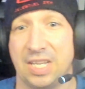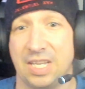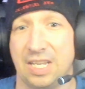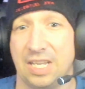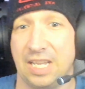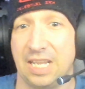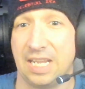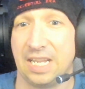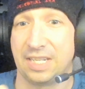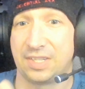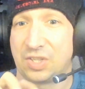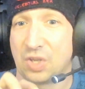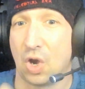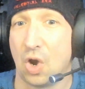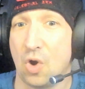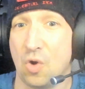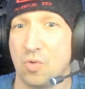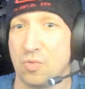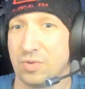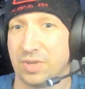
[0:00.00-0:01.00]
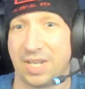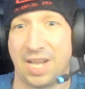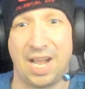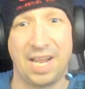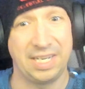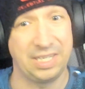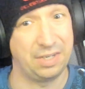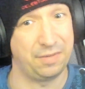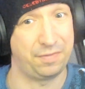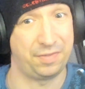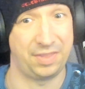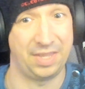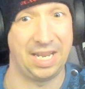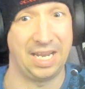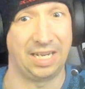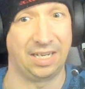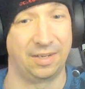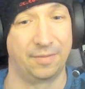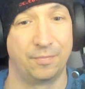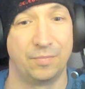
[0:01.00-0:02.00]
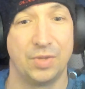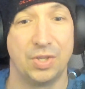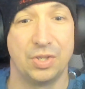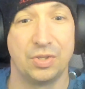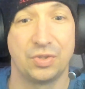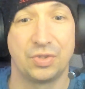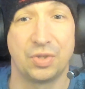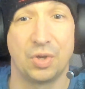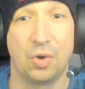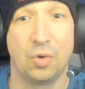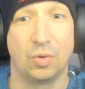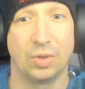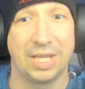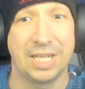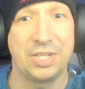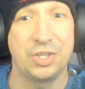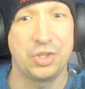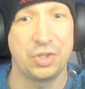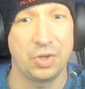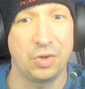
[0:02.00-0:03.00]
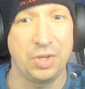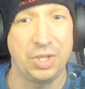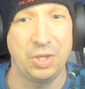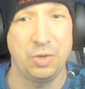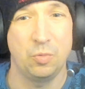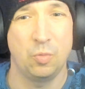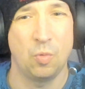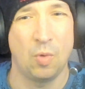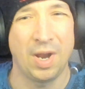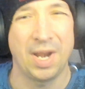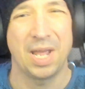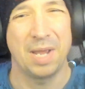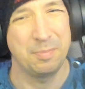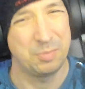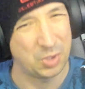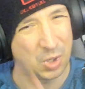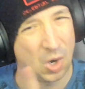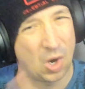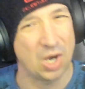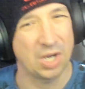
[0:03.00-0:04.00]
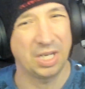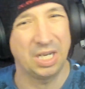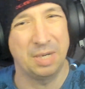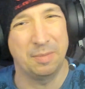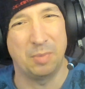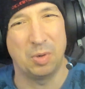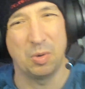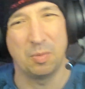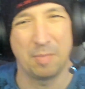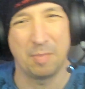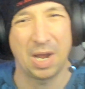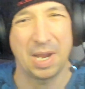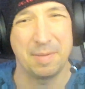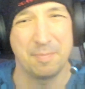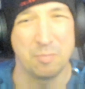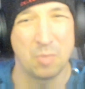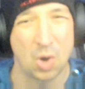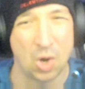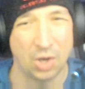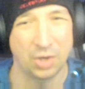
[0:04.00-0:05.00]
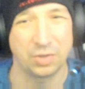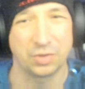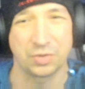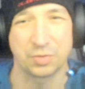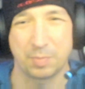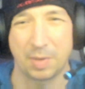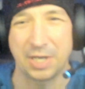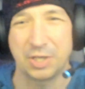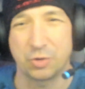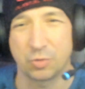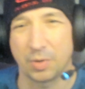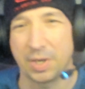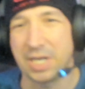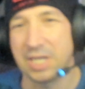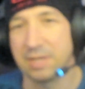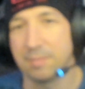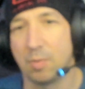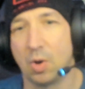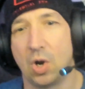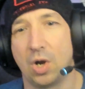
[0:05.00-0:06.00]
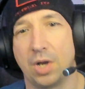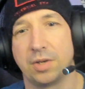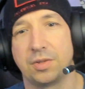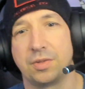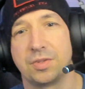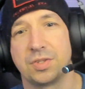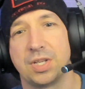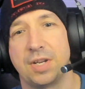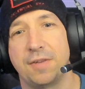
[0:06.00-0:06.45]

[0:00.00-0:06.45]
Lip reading: its own kind of thing. So let's show you what I'm talking about by models, by trained models,